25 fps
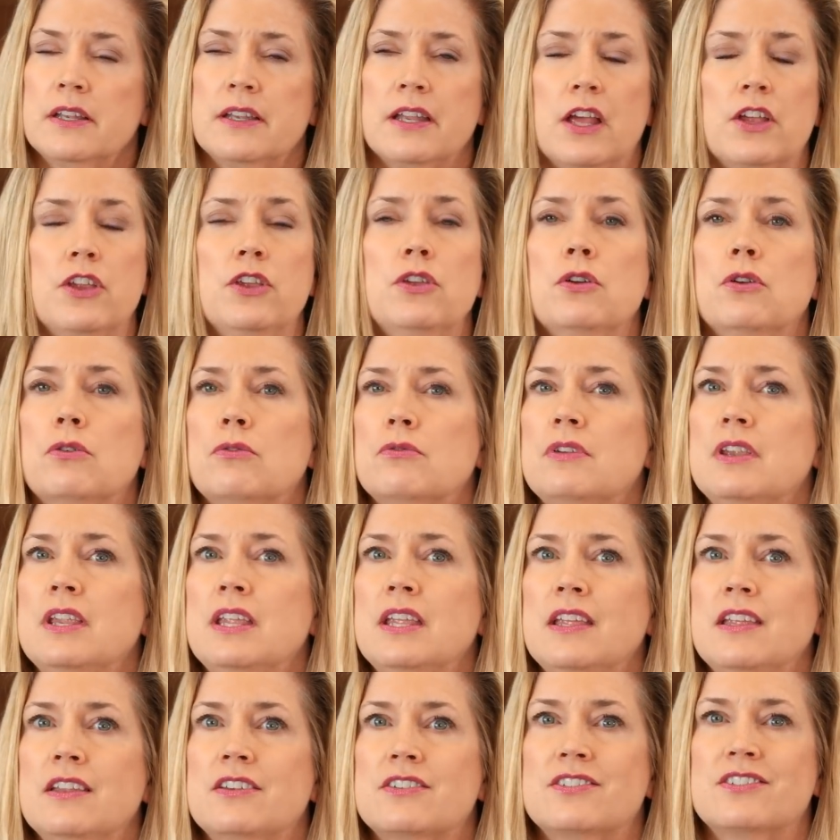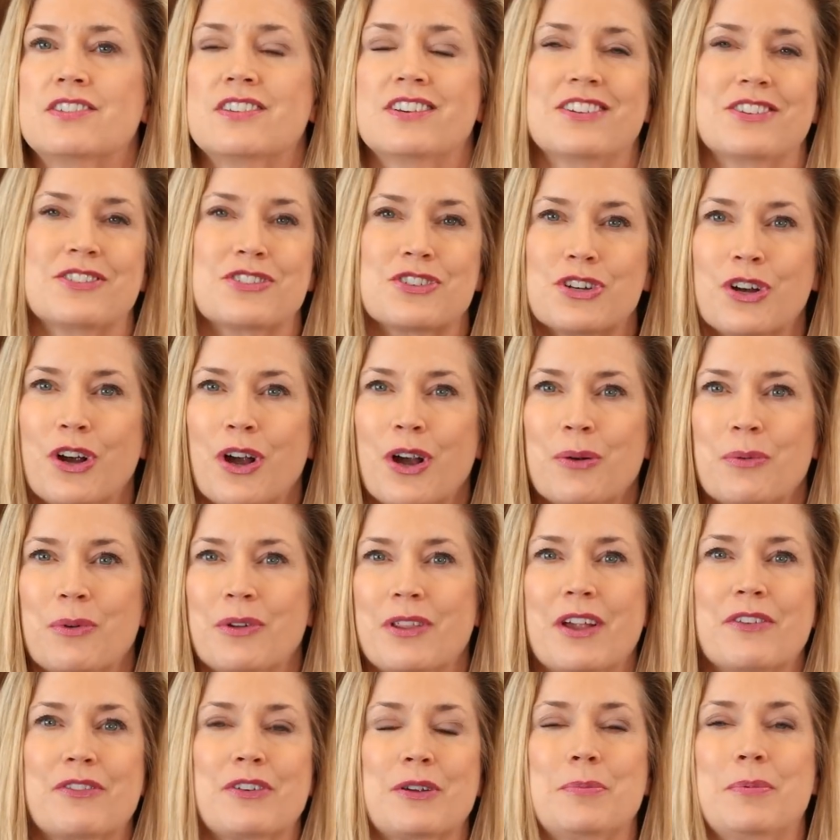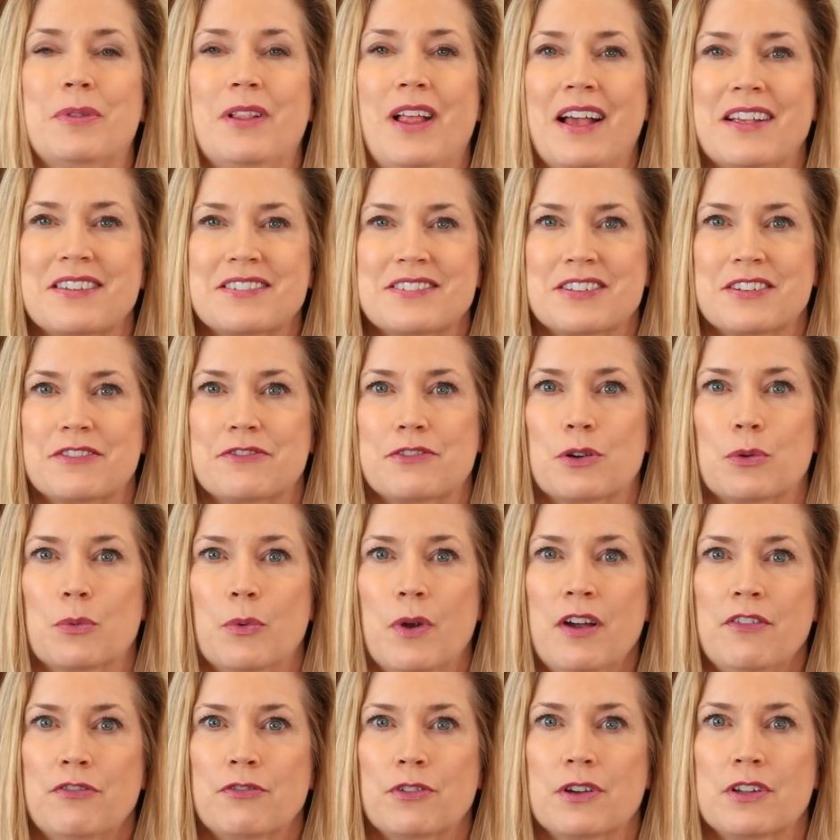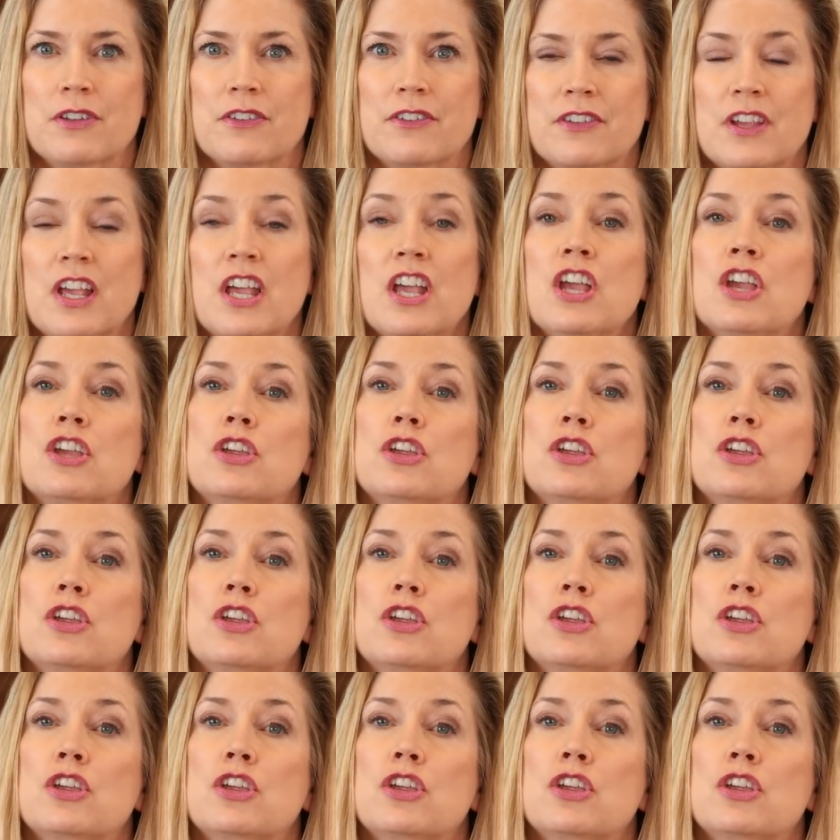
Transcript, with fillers: Now, you don't need a chart with every plastic for reference.